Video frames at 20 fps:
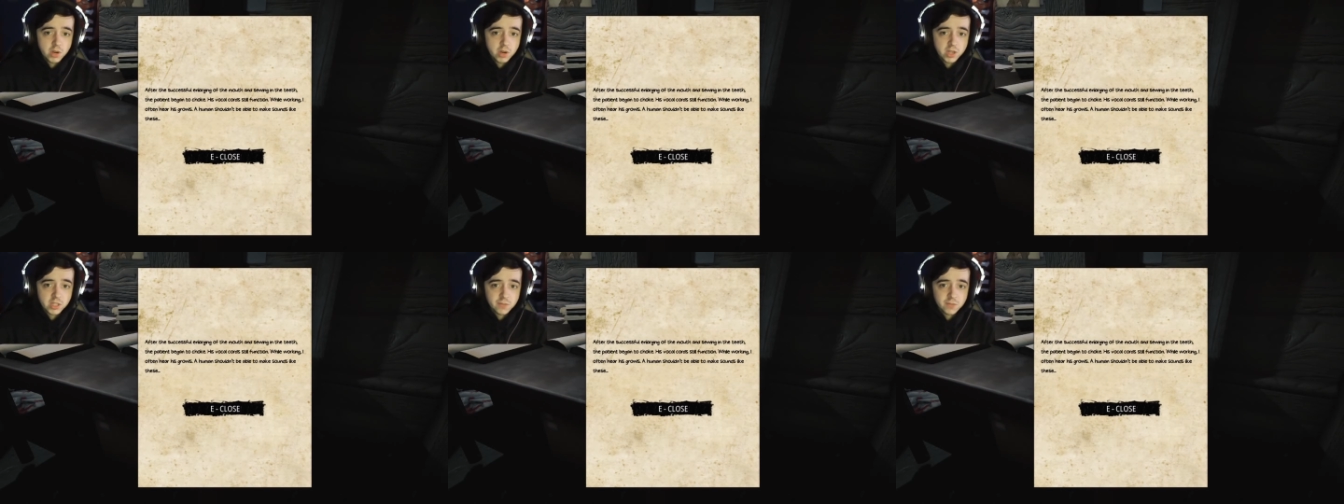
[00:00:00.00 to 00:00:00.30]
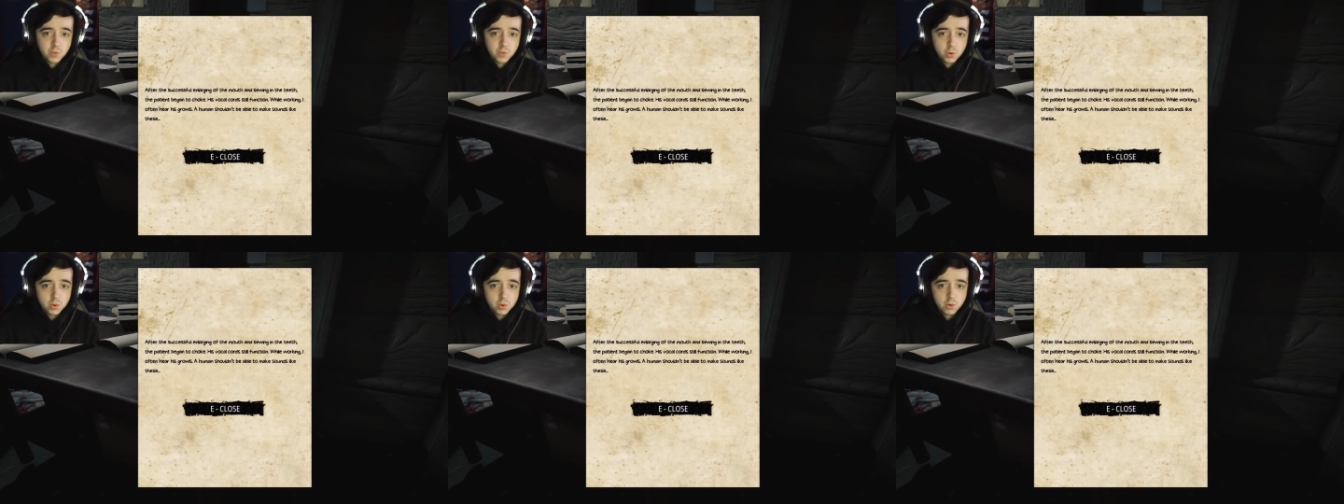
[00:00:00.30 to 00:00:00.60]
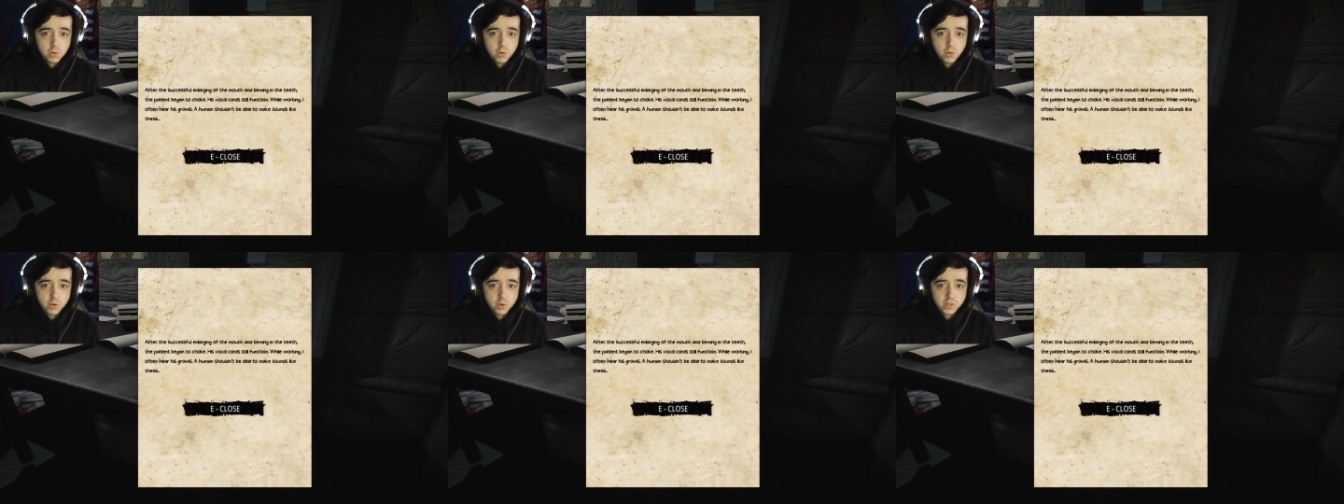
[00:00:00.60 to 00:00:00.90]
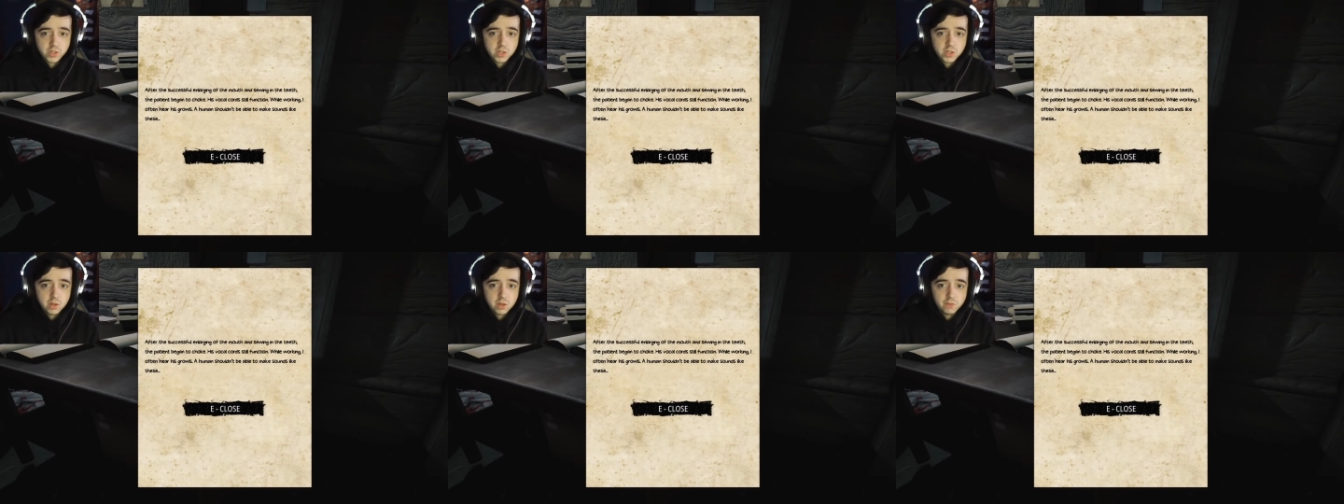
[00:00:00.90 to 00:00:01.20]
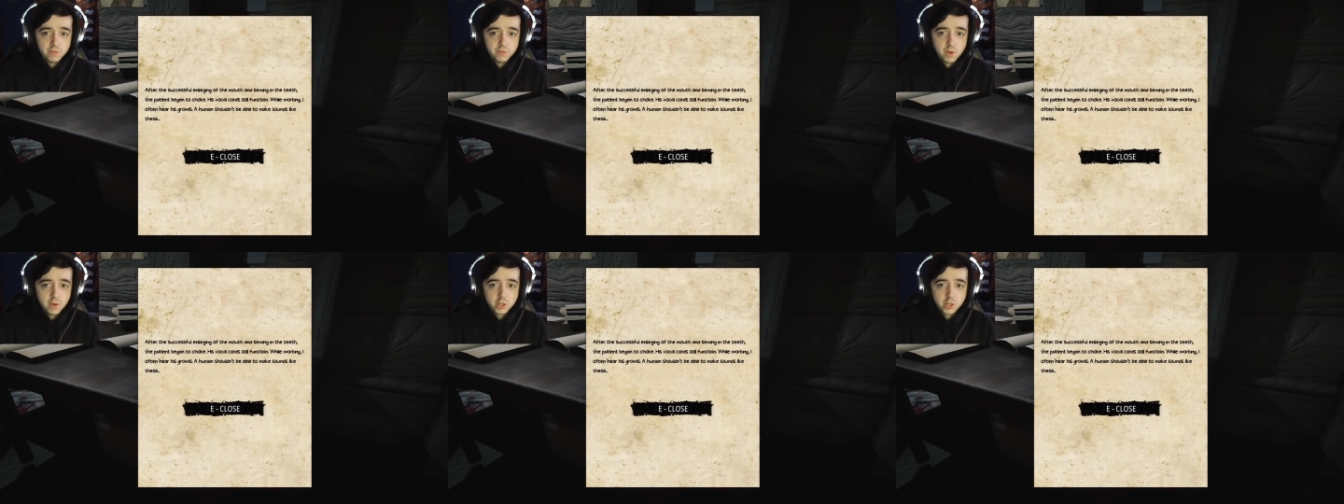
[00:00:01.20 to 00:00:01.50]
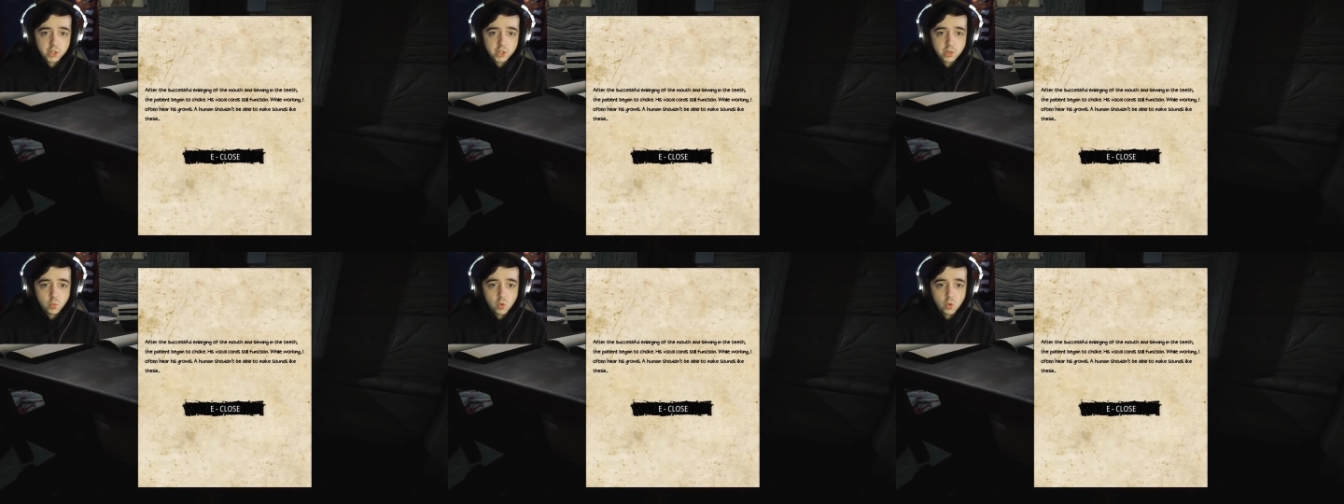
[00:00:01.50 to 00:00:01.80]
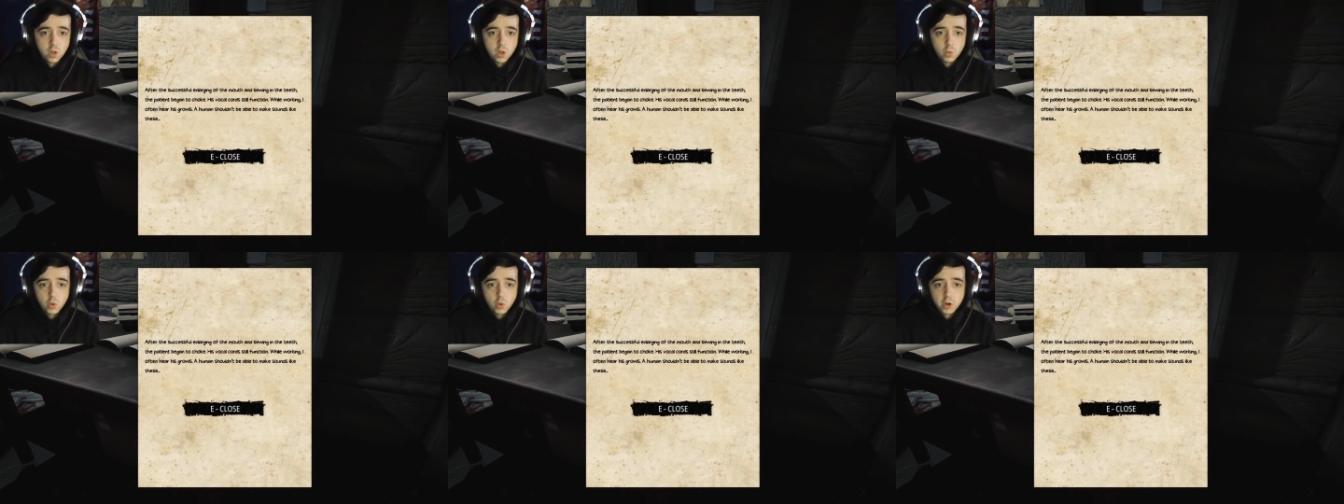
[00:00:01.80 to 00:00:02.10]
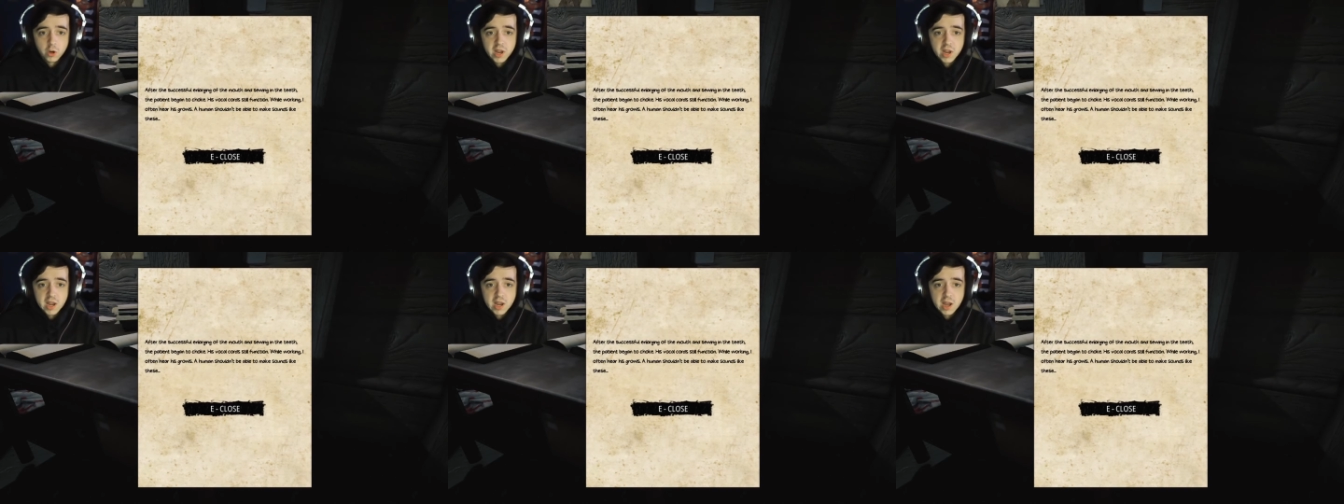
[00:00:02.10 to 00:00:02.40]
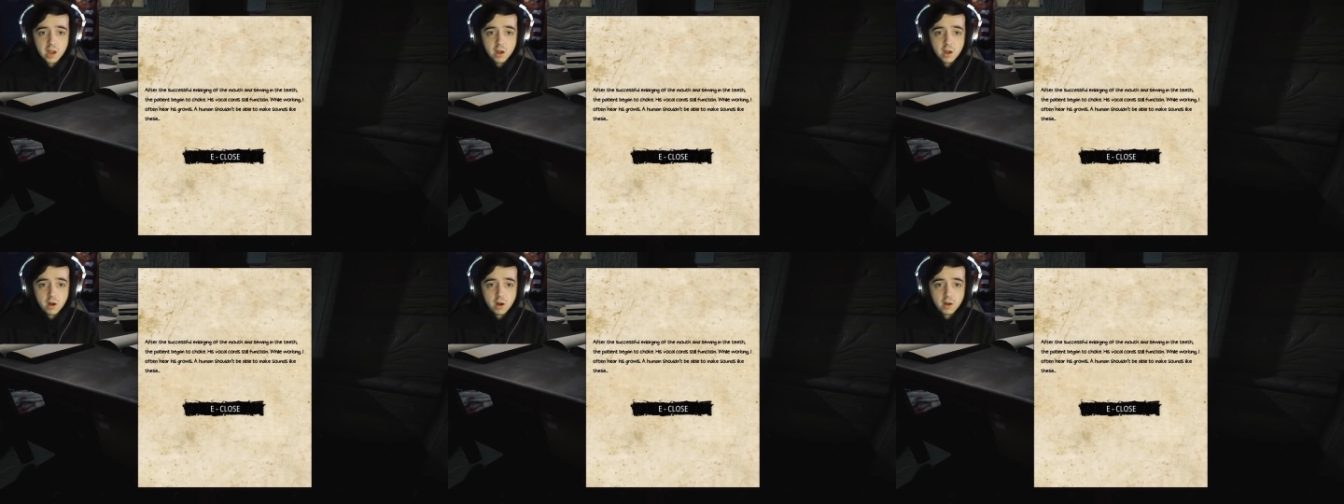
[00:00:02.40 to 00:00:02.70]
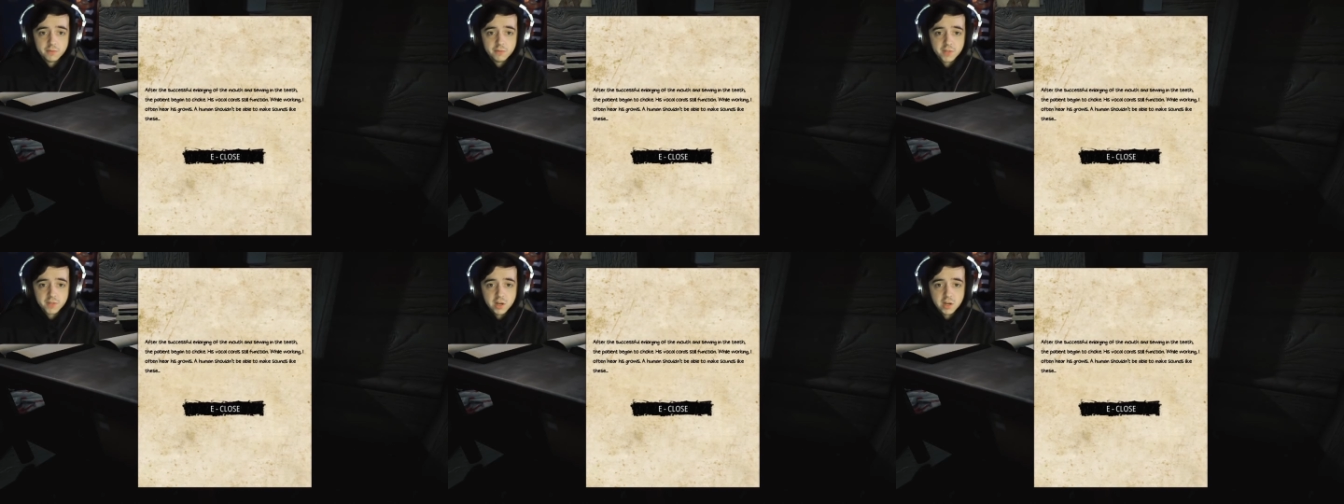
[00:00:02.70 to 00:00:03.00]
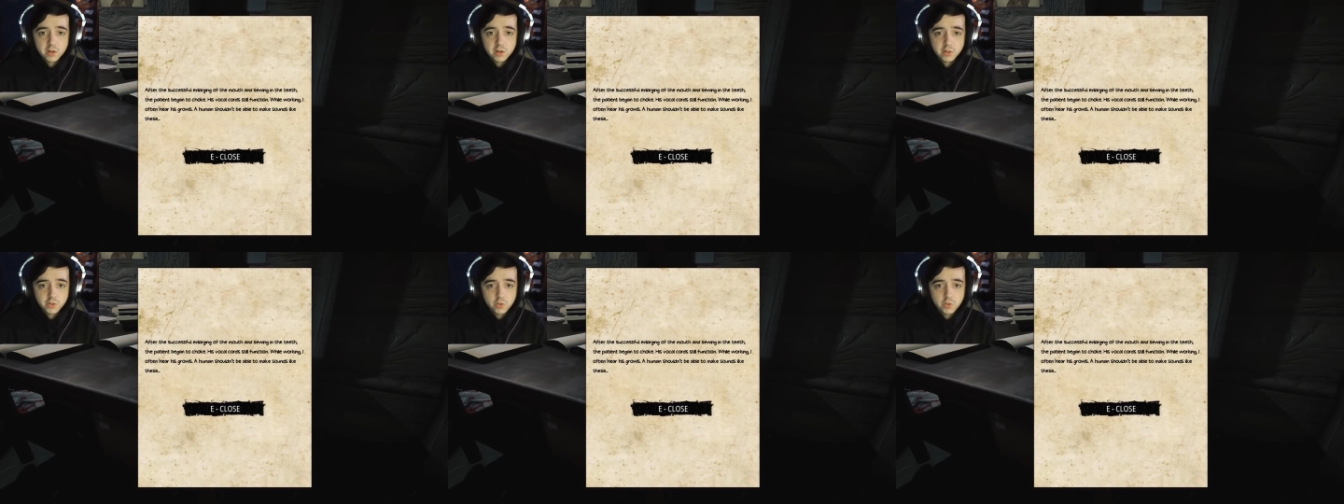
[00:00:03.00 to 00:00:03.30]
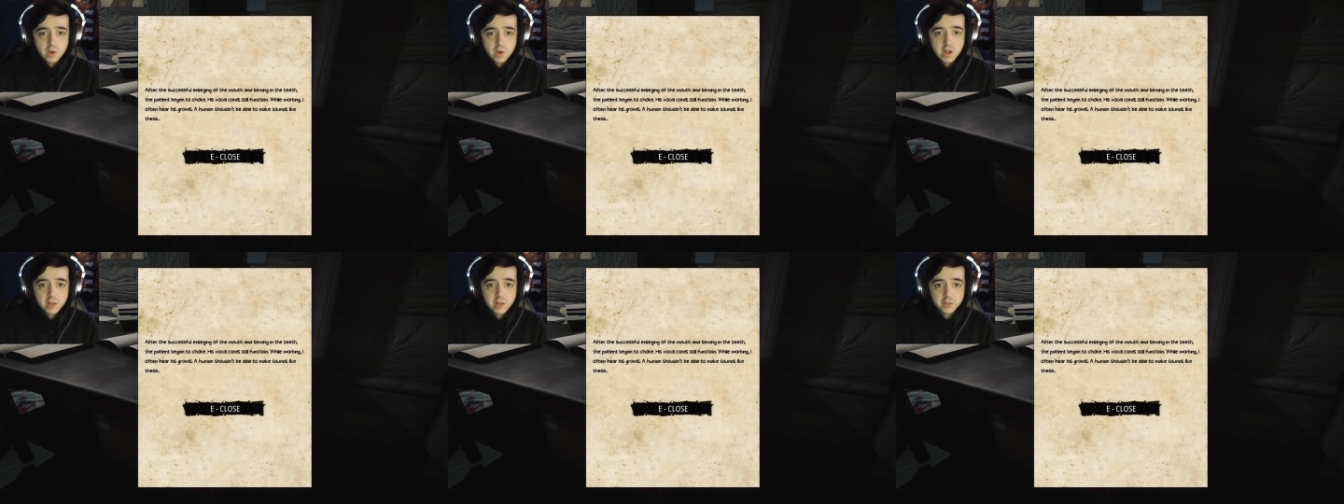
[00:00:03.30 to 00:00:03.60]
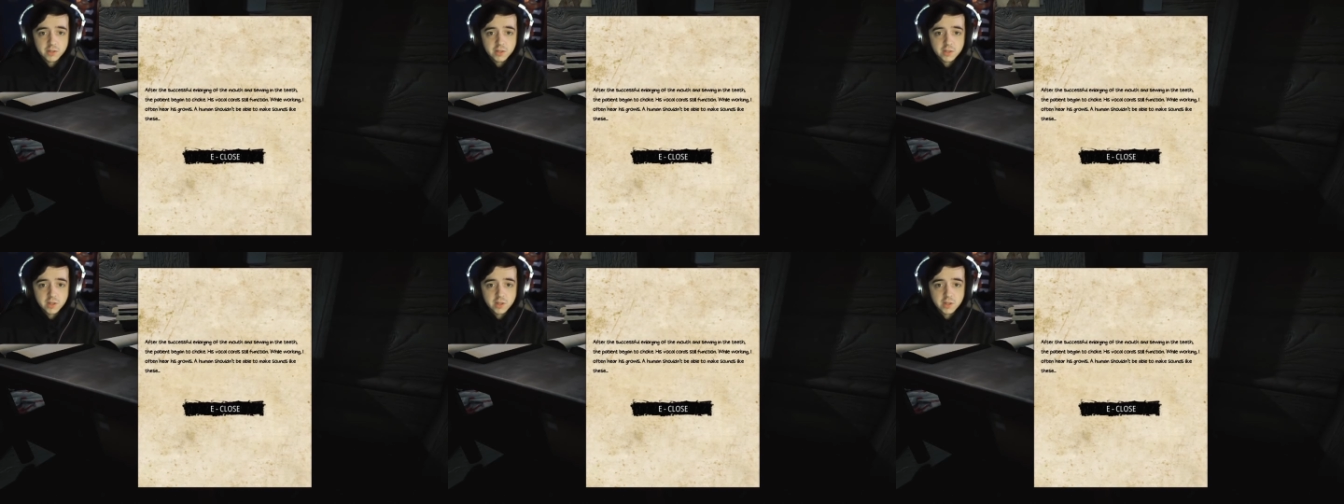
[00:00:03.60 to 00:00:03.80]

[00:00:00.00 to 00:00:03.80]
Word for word: His vocal cords still functioned. While working, I often hear his growls.